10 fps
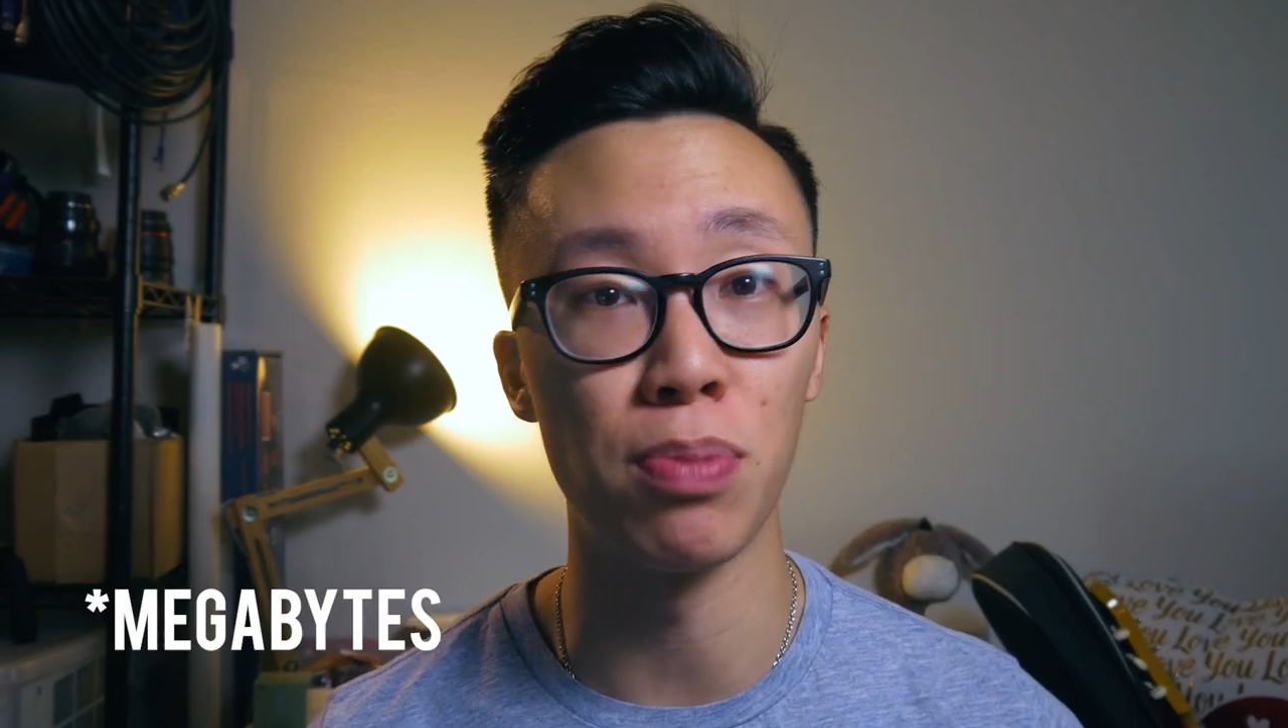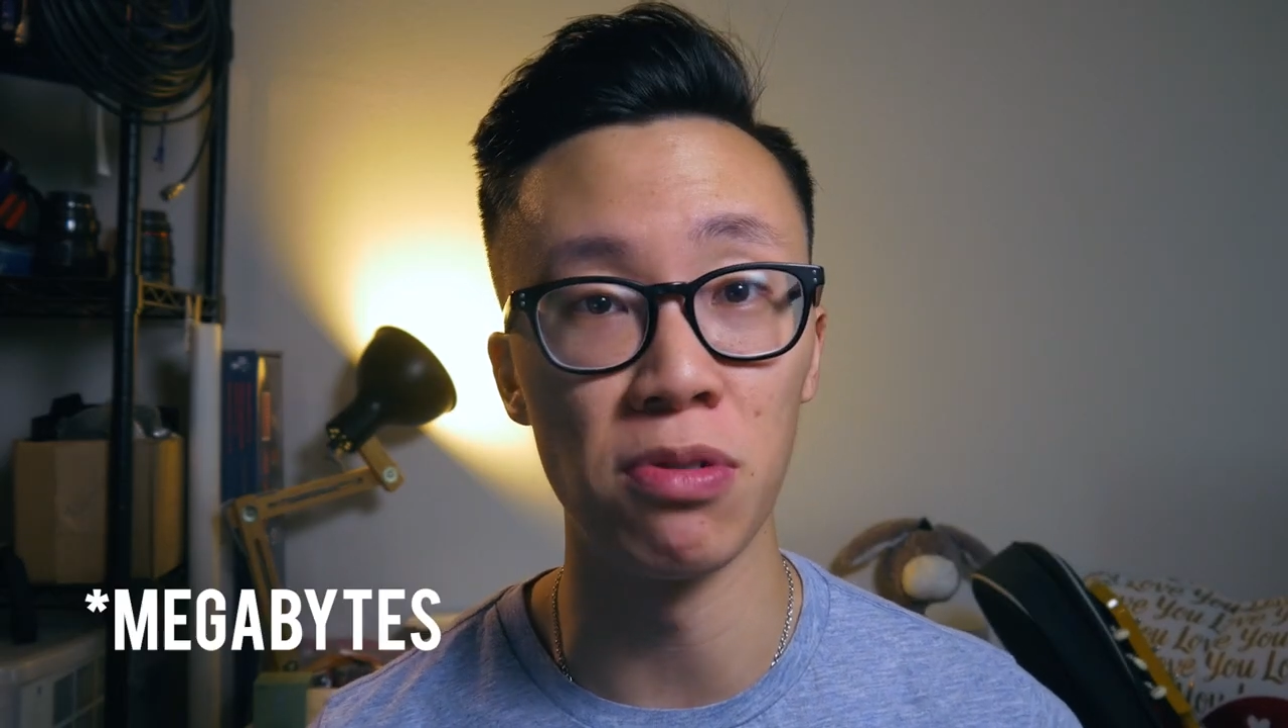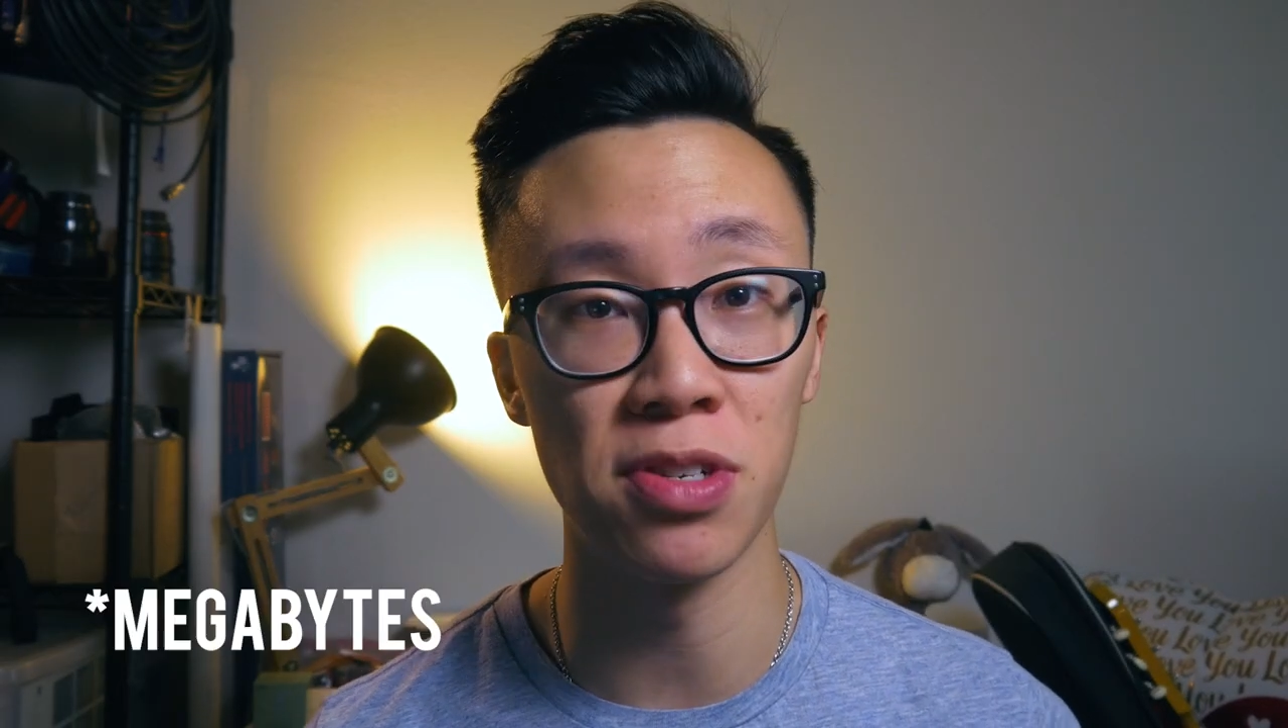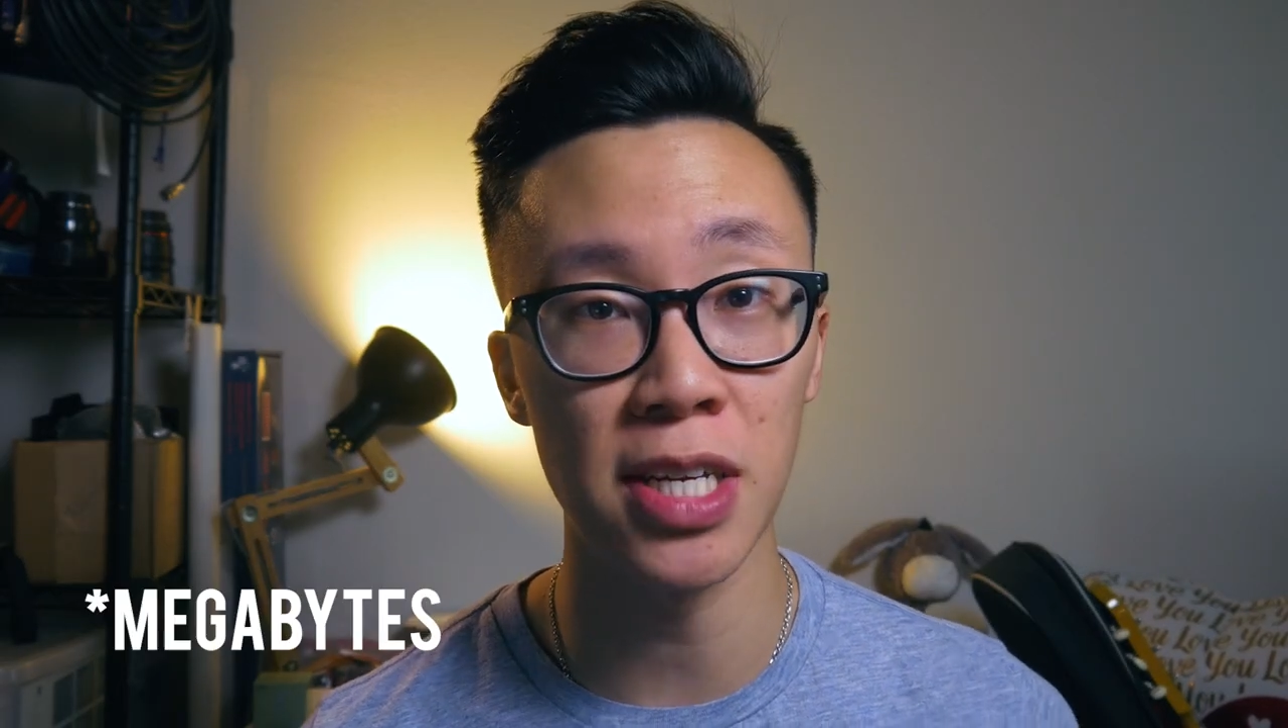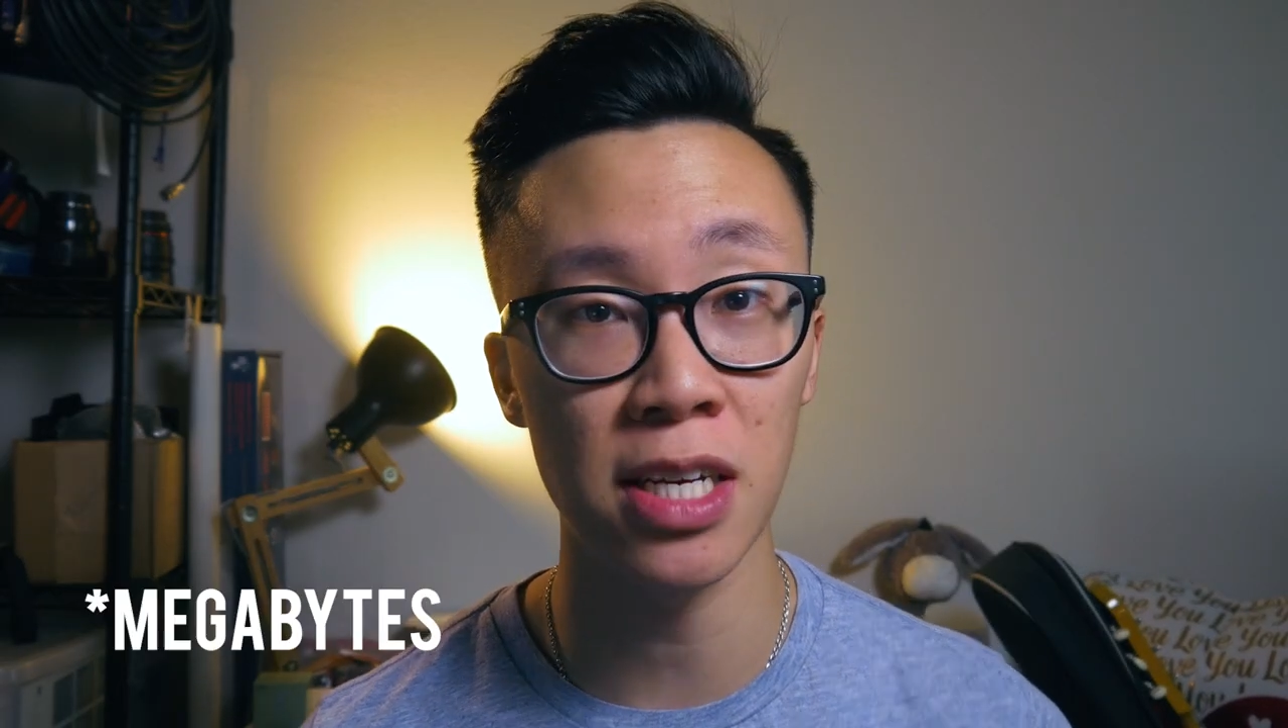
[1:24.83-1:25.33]

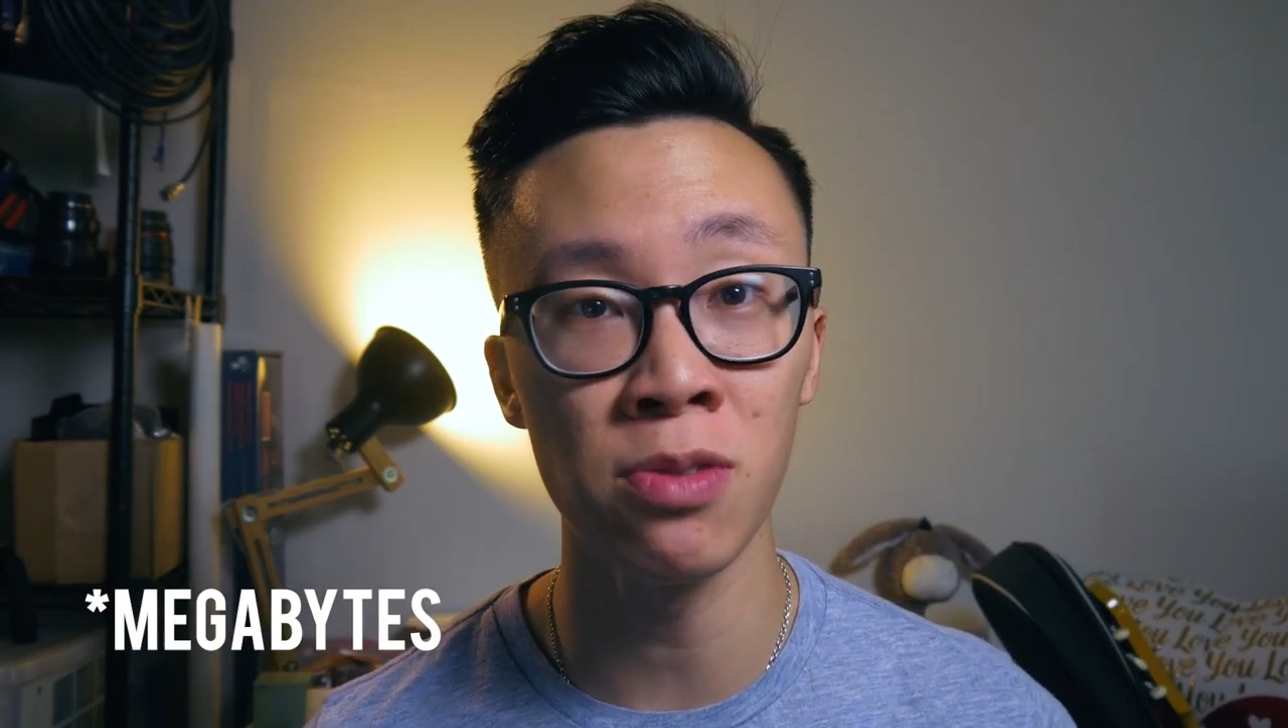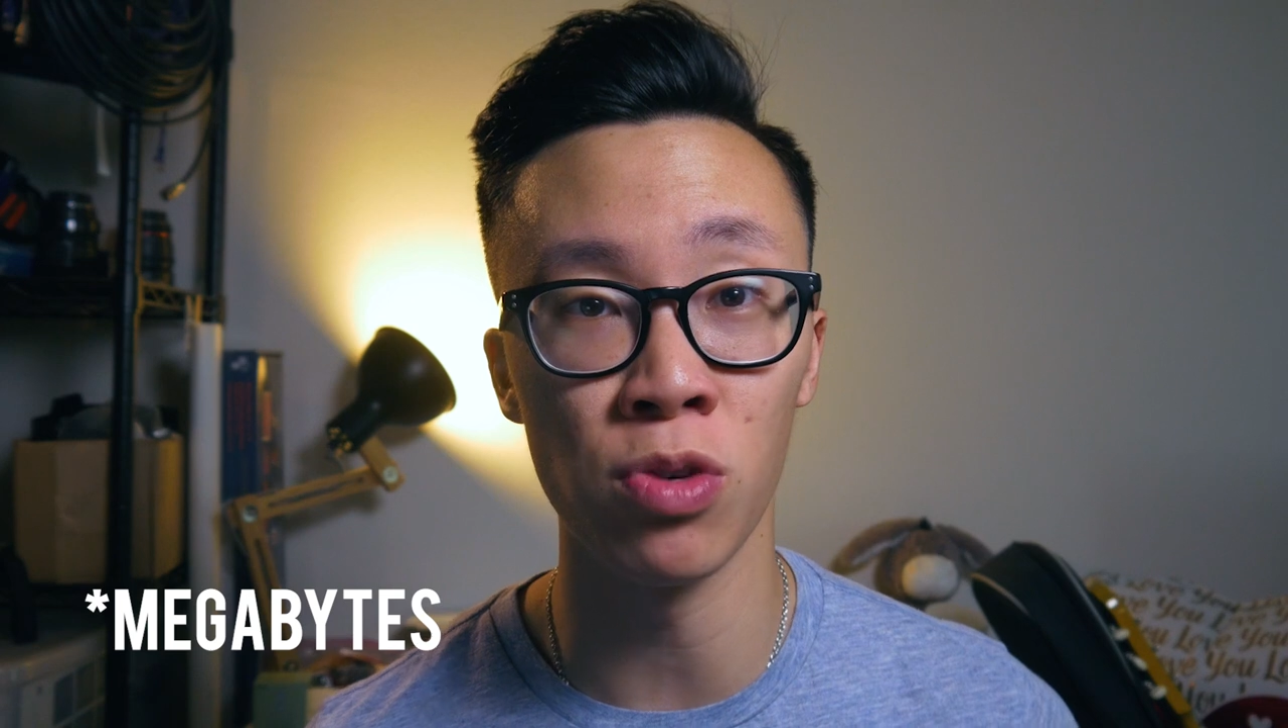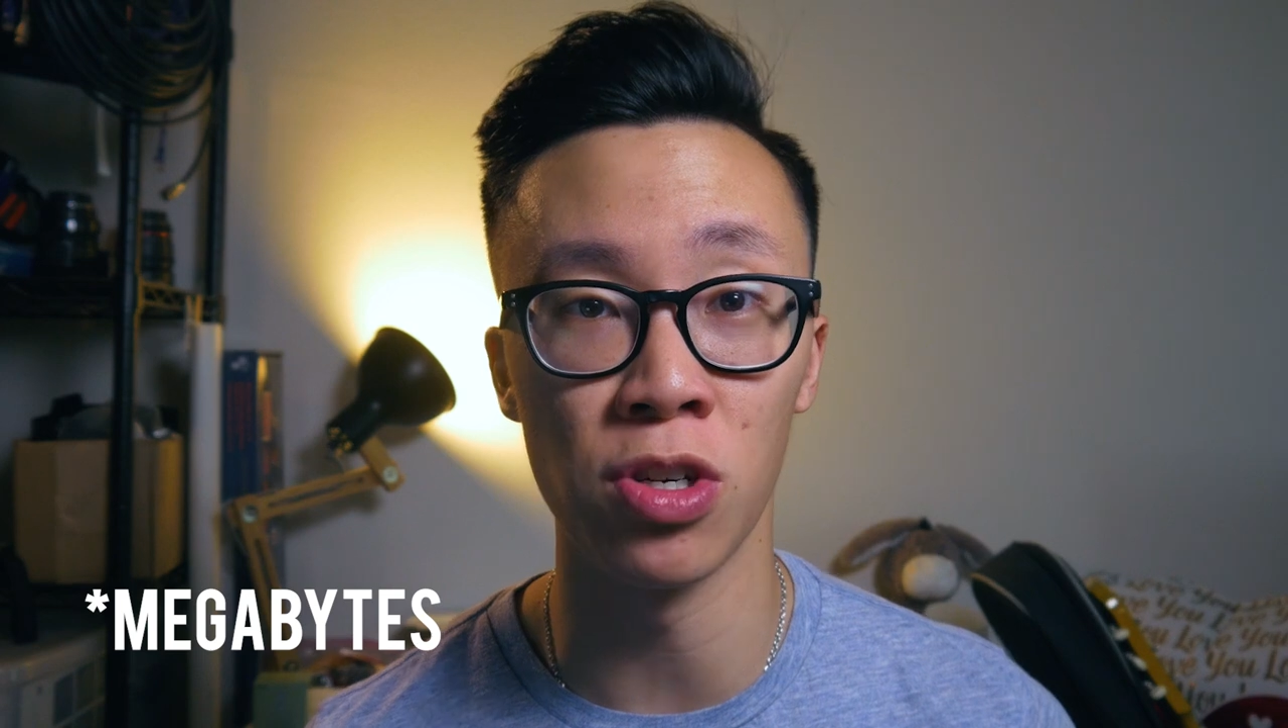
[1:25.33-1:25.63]
per second,